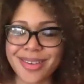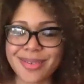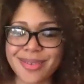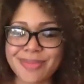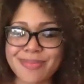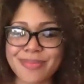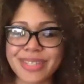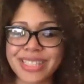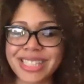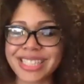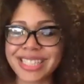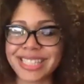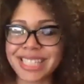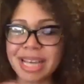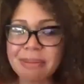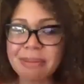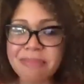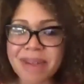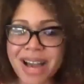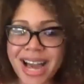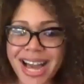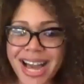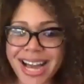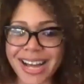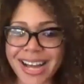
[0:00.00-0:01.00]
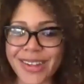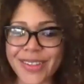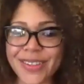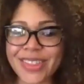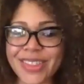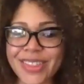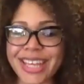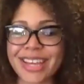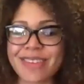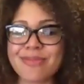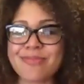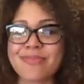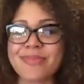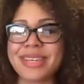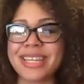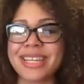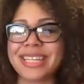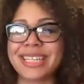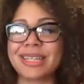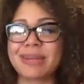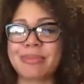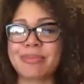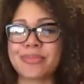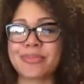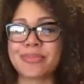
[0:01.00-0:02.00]
but somehow they've
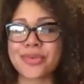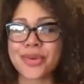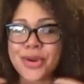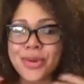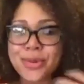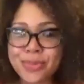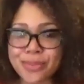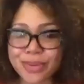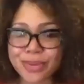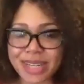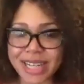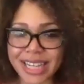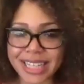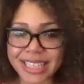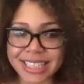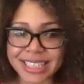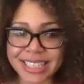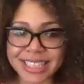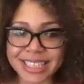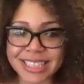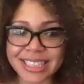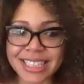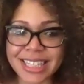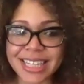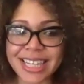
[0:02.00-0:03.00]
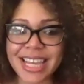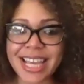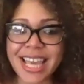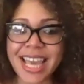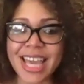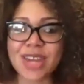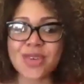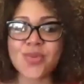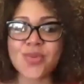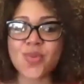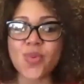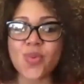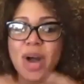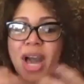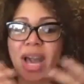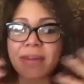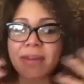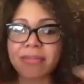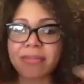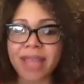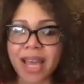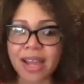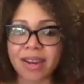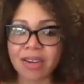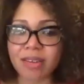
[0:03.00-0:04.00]
been appropriated and
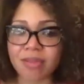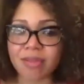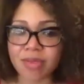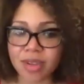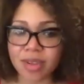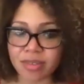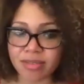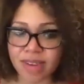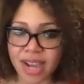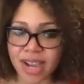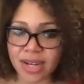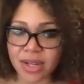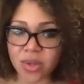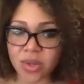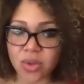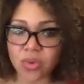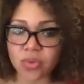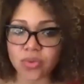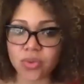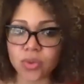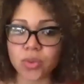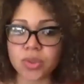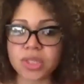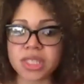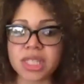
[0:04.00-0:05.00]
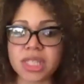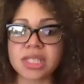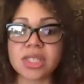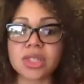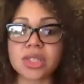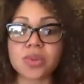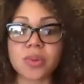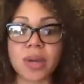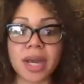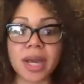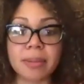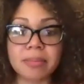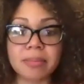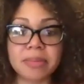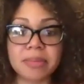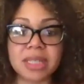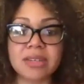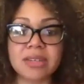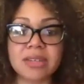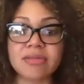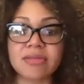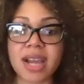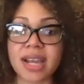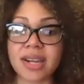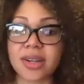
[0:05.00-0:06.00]
wiped out of their radical roots into
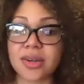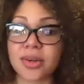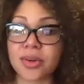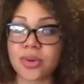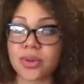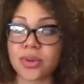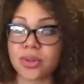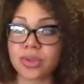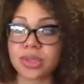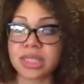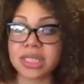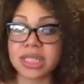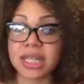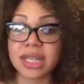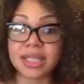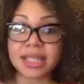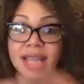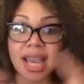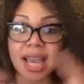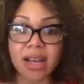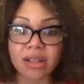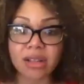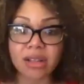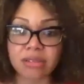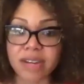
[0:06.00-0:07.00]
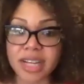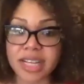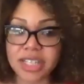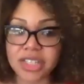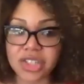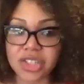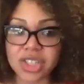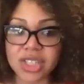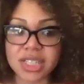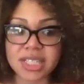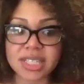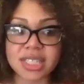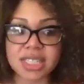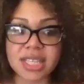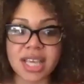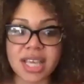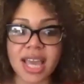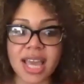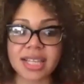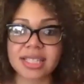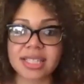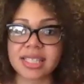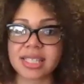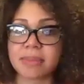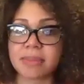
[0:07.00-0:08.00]
empty radical de- declarations
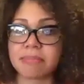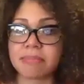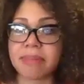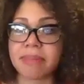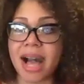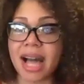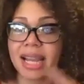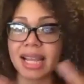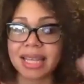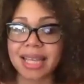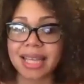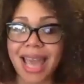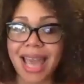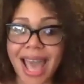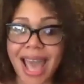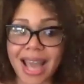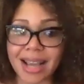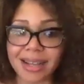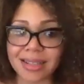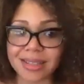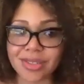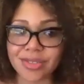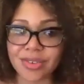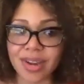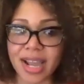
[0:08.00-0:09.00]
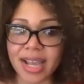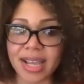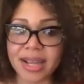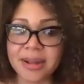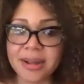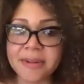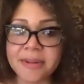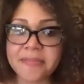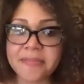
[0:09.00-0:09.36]
and symbolic acts, right?